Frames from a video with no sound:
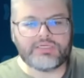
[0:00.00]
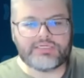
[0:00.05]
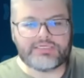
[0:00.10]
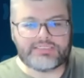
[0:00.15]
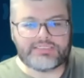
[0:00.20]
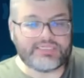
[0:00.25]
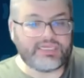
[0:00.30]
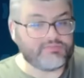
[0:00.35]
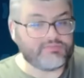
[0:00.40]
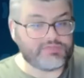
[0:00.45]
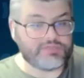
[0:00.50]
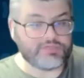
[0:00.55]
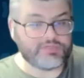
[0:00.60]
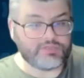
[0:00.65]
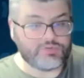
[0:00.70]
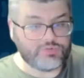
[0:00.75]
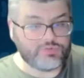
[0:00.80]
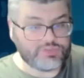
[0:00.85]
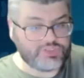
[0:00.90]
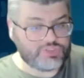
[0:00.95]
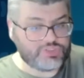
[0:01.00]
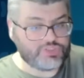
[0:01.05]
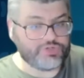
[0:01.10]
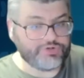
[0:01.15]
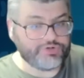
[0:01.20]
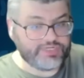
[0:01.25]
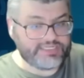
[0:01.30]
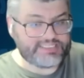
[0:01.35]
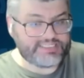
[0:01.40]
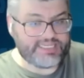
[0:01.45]
Samsung, to a
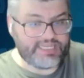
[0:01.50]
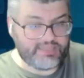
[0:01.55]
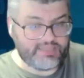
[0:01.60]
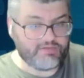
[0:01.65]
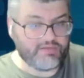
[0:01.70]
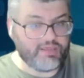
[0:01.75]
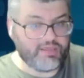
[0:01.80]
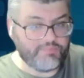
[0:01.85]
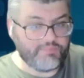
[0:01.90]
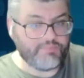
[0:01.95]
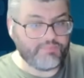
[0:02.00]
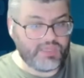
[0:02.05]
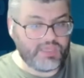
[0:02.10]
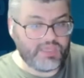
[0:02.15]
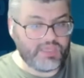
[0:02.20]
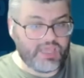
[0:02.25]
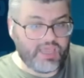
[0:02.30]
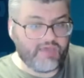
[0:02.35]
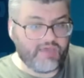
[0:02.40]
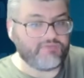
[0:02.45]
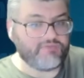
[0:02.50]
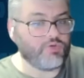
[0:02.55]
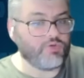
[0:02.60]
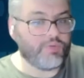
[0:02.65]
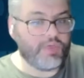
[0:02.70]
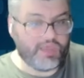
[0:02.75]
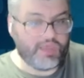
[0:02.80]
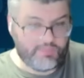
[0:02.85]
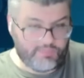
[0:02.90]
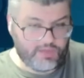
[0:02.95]
certain extent, can be FU
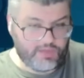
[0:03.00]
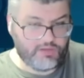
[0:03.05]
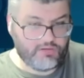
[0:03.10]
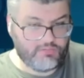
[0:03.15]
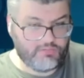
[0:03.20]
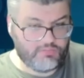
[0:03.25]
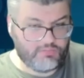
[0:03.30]
pay me